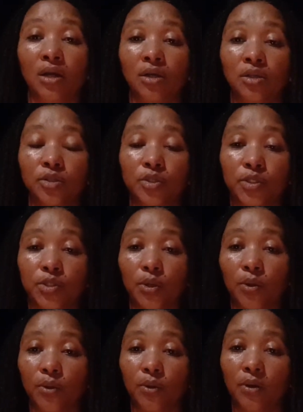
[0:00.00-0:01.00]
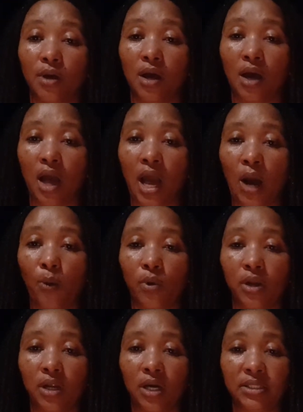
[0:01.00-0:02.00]
So I would
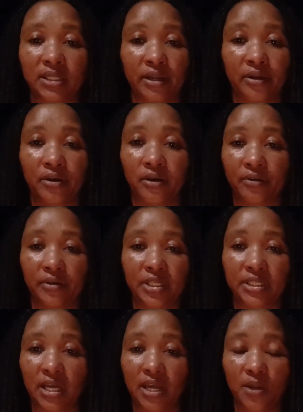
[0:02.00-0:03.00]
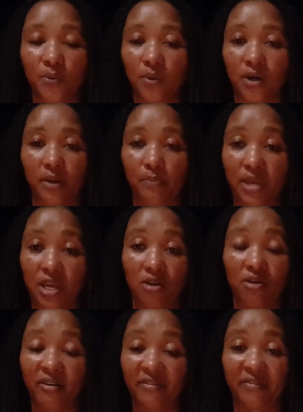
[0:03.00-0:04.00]
not encourage anyone, male
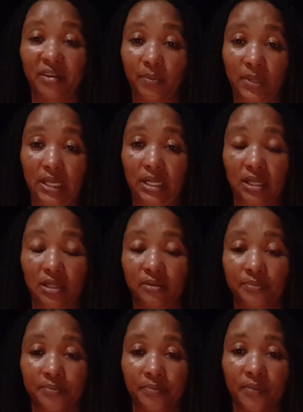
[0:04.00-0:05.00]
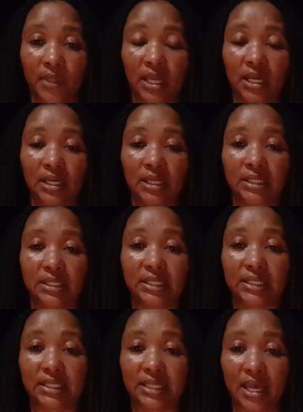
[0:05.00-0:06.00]
or female, to
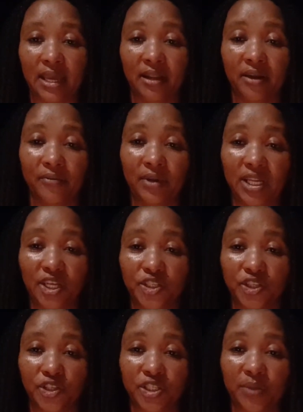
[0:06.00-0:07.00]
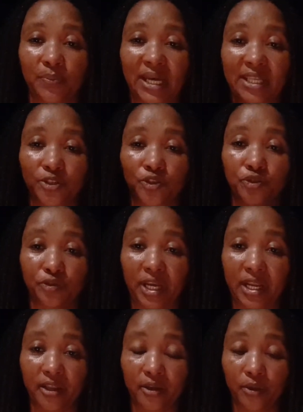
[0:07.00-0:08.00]
stay in a relationship that's
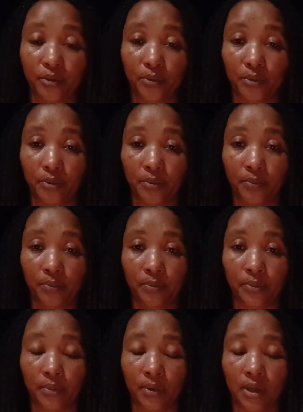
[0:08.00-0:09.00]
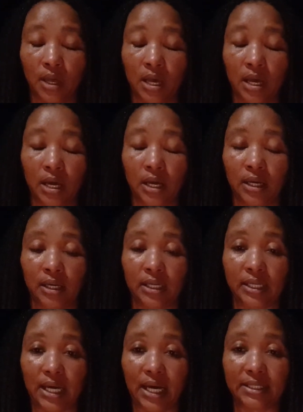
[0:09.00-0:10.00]
draining you,
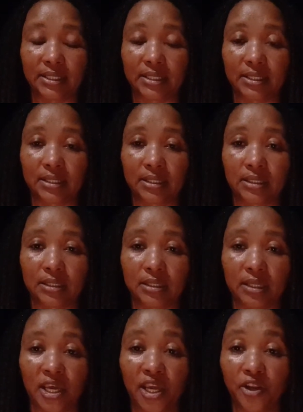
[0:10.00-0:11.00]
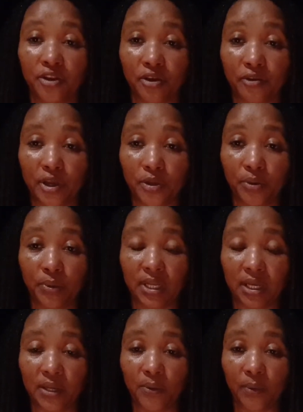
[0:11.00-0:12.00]
that's hindering you in
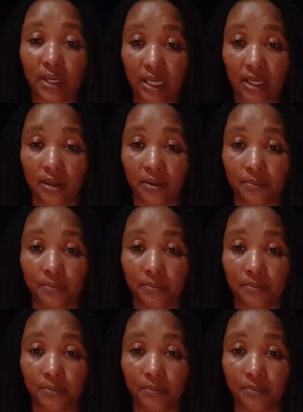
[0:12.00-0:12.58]
any way.